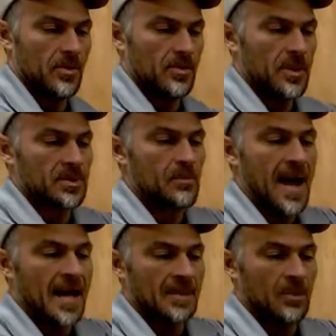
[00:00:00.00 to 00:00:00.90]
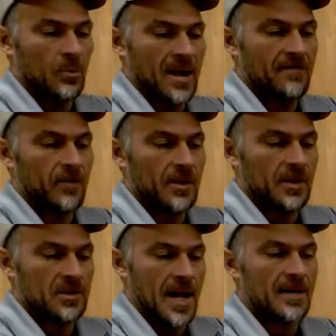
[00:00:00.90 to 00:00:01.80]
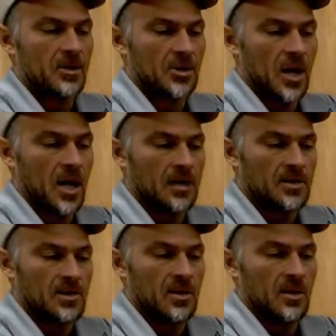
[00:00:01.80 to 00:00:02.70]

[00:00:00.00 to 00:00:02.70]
this magnet, whenever it's energized,